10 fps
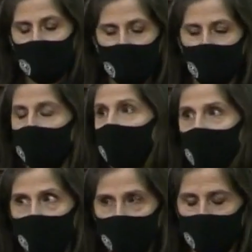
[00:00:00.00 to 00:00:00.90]
in an
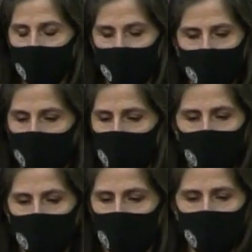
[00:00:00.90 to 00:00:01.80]
untenable
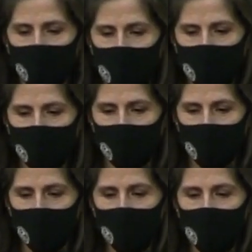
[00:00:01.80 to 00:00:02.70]
situation
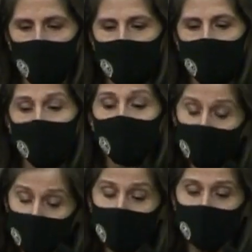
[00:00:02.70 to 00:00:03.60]

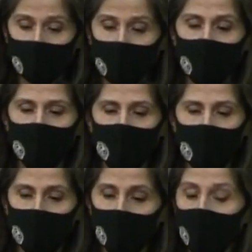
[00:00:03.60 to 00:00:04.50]
similarly
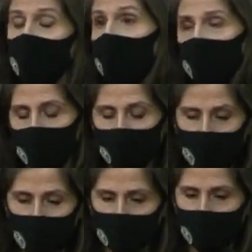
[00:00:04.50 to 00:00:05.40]
our own mayor de
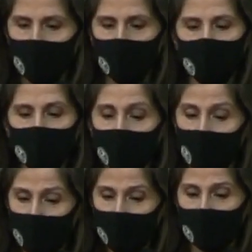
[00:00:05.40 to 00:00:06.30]
Blasio is
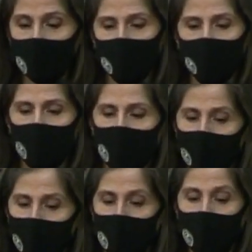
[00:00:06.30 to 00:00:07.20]
lauded for
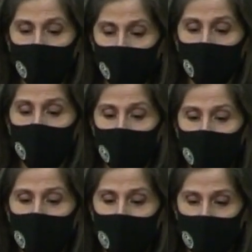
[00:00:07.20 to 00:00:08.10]
free
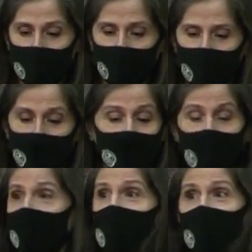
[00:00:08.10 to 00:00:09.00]
upk i,
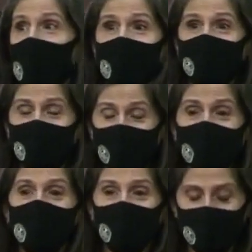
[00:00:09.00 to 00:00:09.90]
I
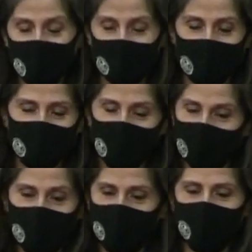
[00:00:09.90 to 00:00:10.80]
too am
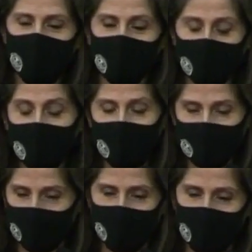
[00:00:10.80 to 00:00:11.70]

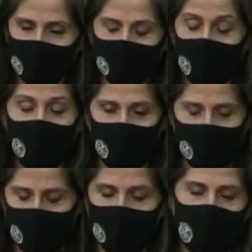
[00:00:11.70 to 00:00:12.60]
delighted and excited. I
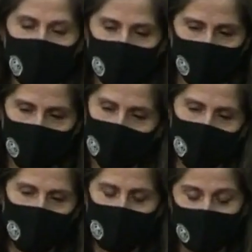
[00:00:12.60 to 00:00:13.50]
remember
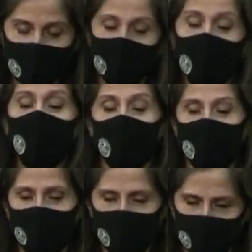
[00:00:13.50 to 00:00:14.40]
being at several
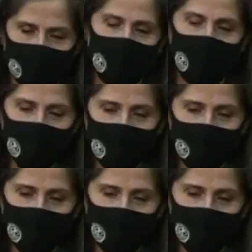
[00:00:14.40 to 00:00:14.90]
victory